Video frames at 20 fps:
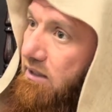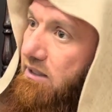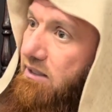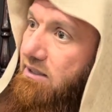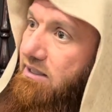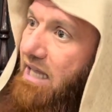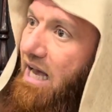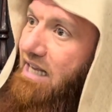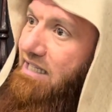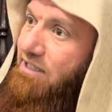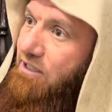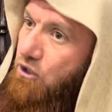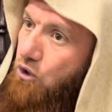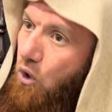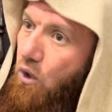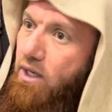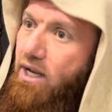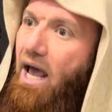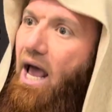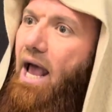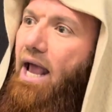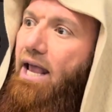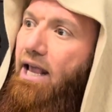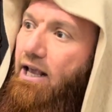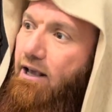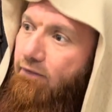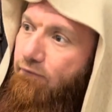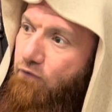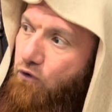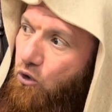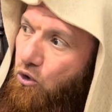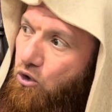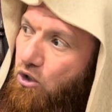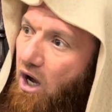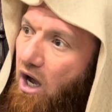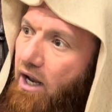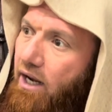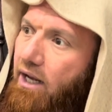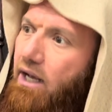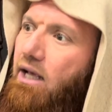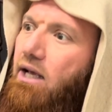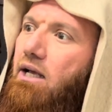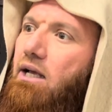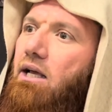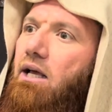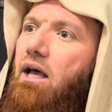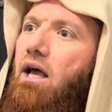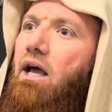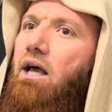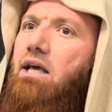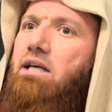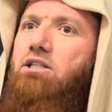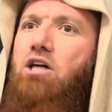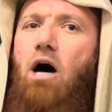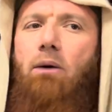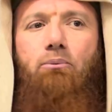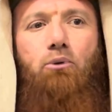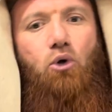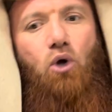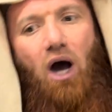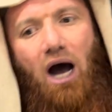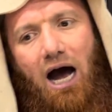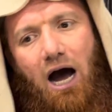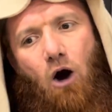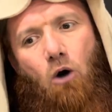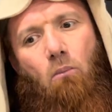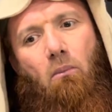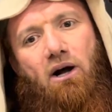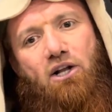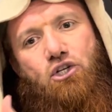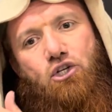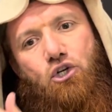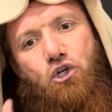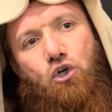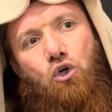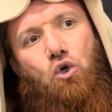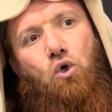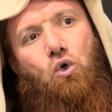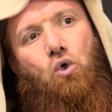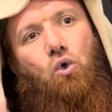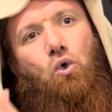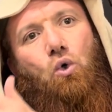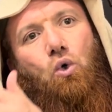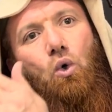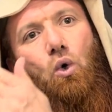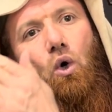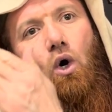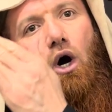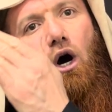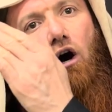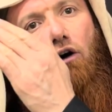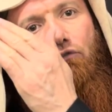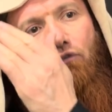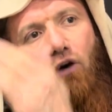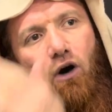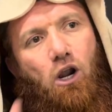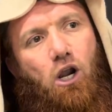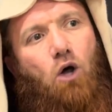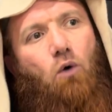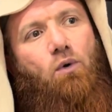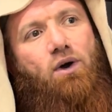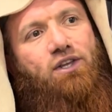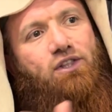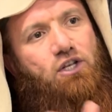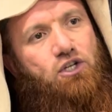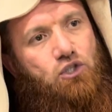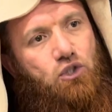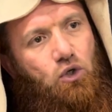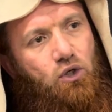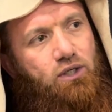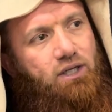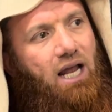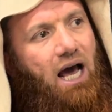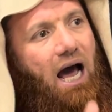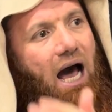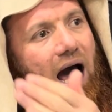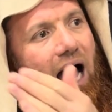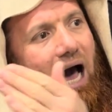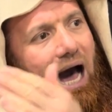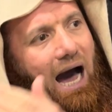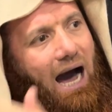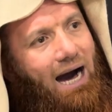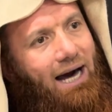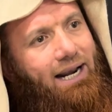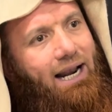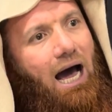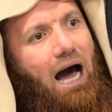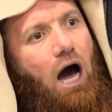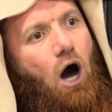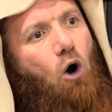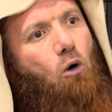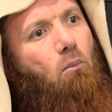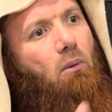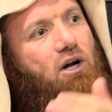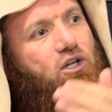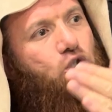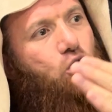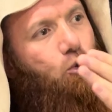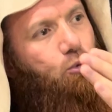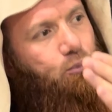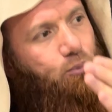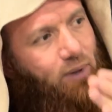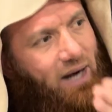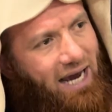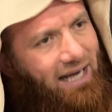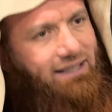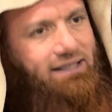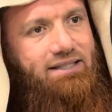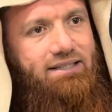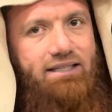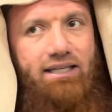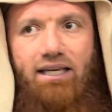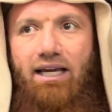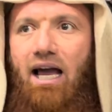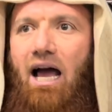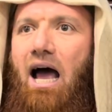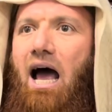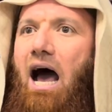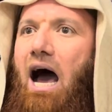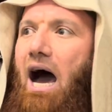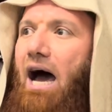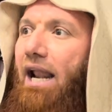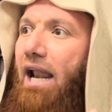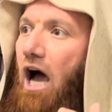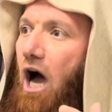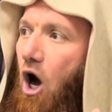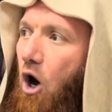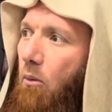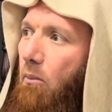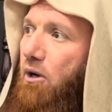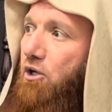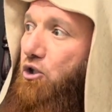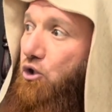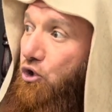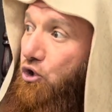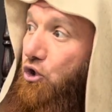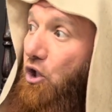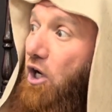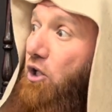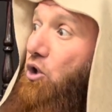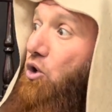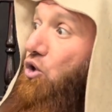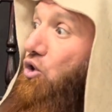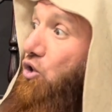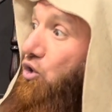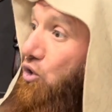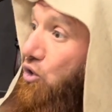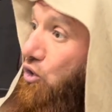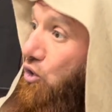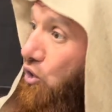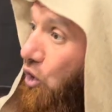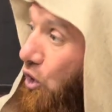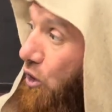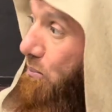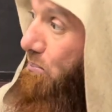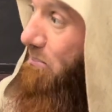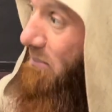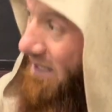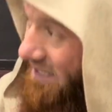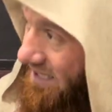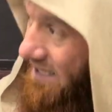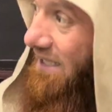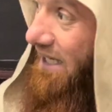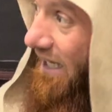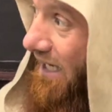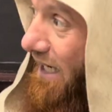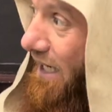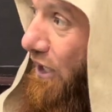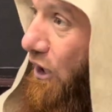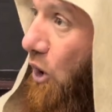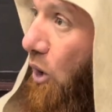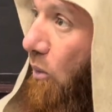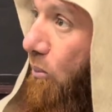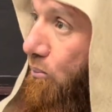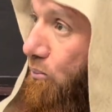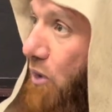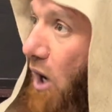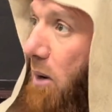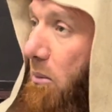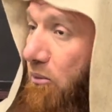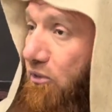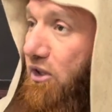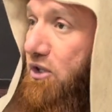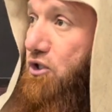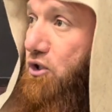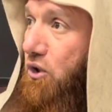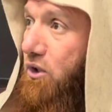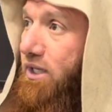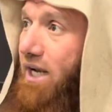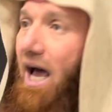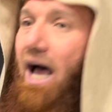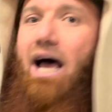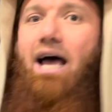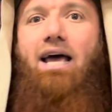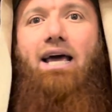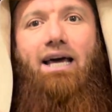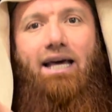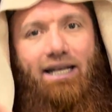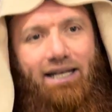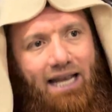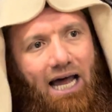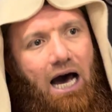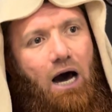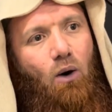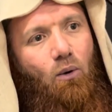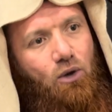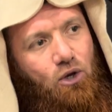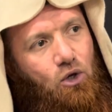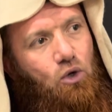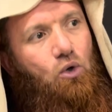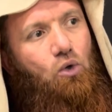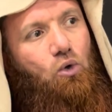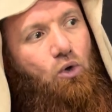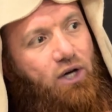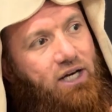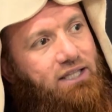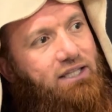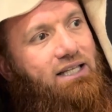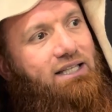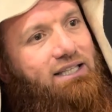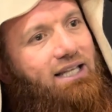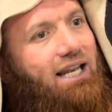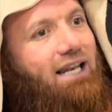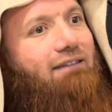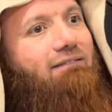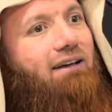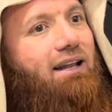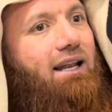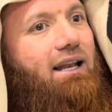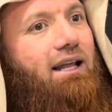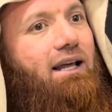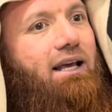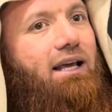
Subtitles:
that sunnah, if you done, is up to you. How much you following the sunnah, and how much you practicing, and how much you try to don't miss any of type of the sunnah. Now you getting the level